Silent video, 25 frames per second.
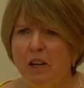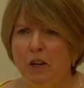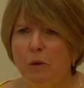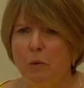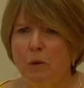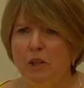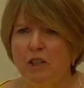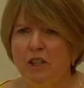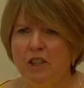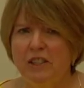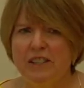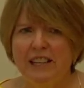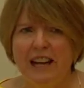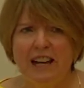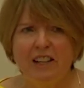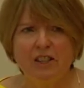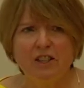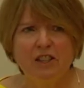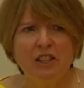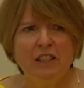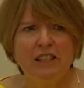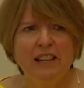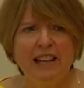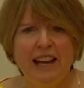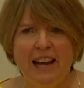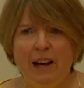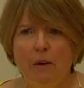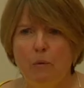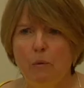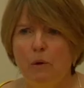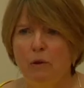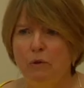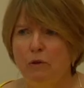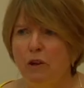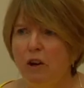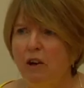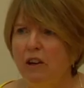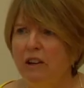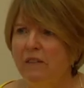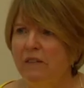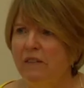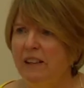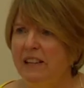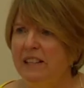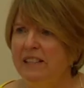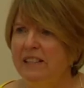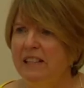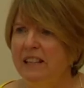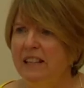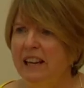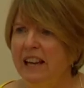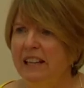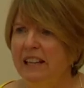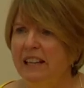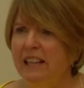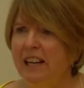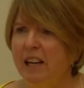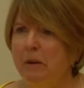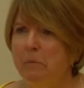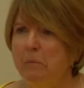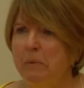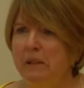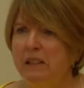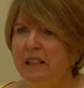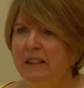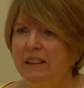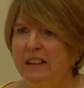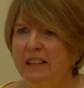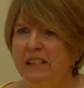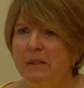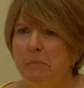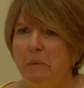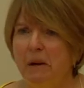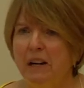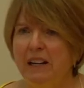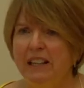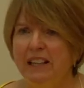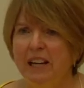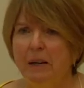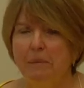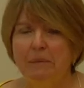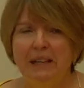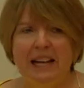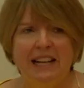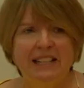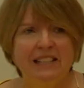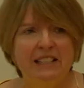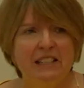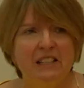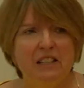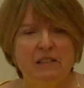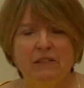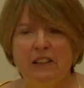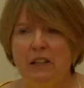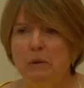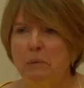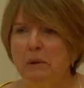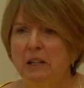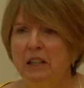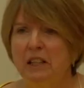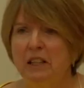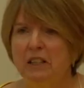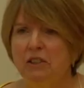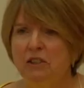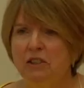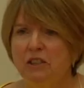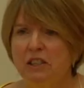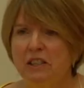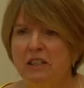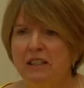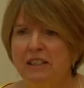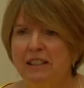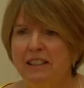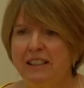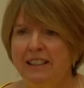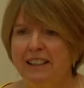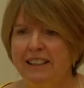which is actually now will not invest in any company that is buying up land in developing countries.